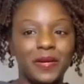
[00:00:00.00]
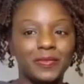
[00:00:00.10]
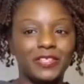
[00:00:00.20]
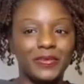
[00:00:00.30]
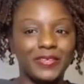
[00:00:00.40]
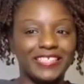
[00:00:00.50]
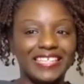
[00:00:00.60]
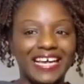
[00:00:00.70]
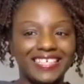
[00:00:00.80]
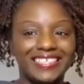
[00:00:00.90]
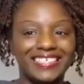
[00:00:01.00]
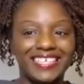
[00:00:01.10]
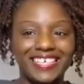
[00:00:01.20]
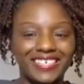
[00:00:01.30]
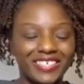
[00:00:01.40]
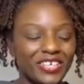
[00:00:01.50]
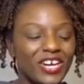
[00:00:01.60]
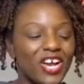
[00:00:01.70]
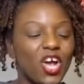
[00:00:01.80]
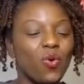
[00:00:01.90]
I'm so excited to hear
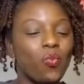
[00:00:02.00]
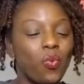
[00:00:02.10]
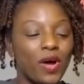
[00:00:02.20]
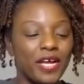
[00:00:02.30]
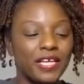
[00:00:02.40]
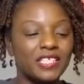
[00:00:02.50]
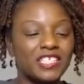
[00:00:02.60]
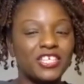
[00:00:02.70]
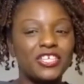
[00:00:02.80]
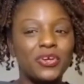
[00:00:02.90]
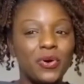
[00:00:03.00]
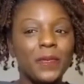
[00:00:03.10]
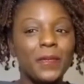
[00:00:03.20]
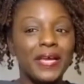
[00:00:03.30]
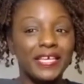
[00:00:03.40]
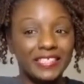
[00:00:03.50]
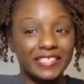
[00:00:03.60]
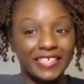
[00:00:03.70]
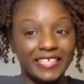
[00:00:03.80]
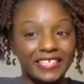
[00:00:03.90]
what your
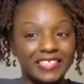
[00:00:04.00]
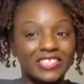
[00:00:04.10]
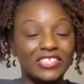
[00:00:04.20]
mess is.